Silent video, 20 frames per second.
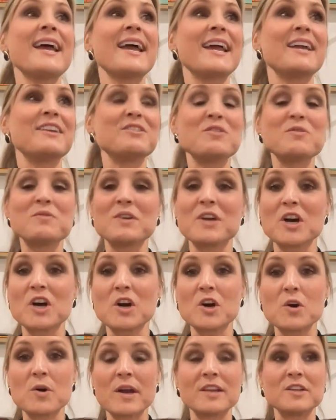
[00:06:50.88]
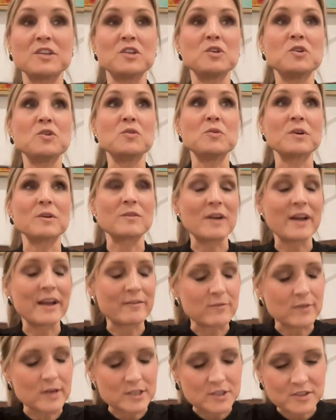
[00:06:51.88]
and you go and you
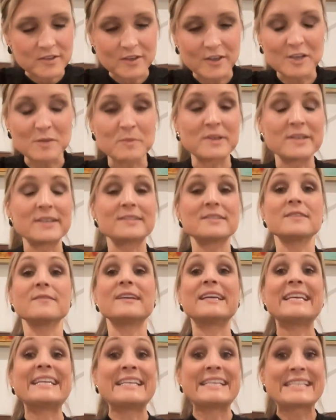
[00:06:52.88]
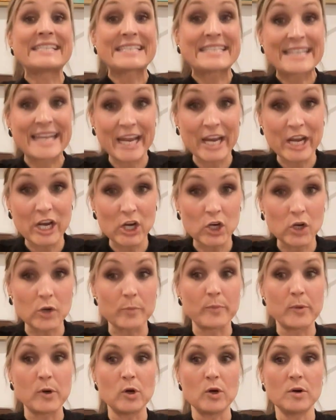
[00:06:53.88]
have watched 30 minutes of it and it's
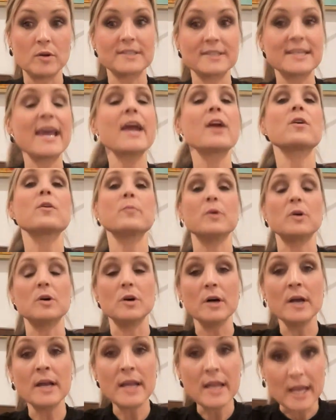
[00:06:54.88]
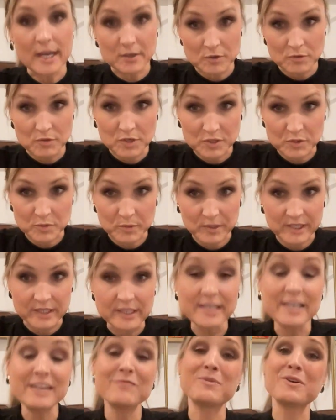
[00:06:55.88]
terrible, and you just want to
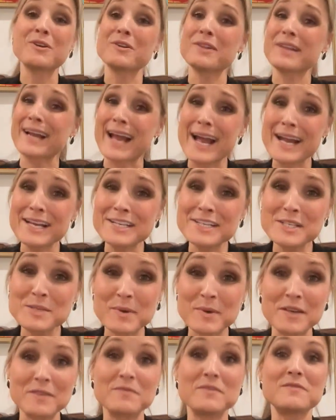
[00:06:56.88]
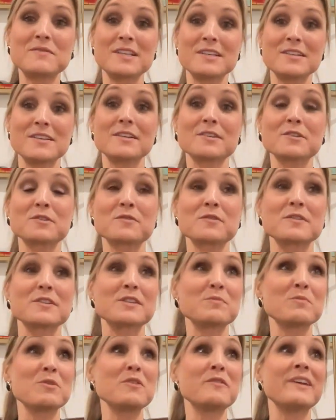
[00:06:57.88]
leave, but you're like, I just paid $15 for
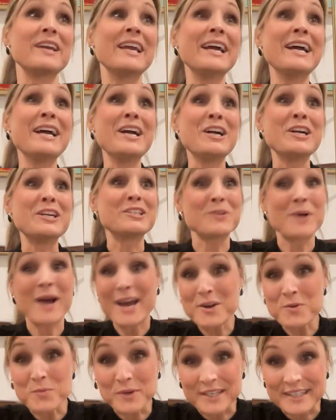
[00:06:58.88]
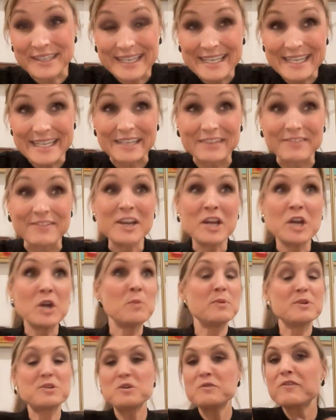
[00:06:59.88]
this movie, so I don't want to leave.
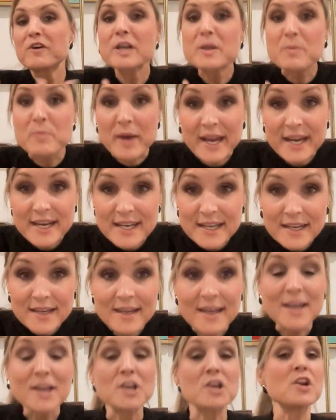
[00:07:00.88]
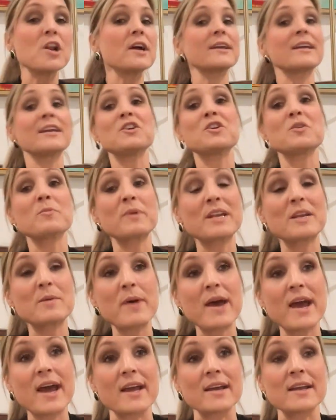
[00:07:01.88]
But you've already paid it. You're not getting your money
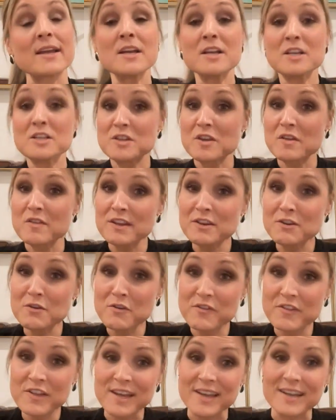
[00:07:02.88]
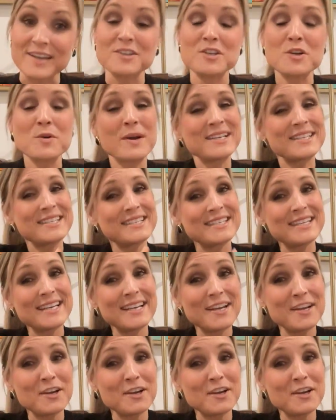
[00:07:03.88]
back. So then you think, do I sit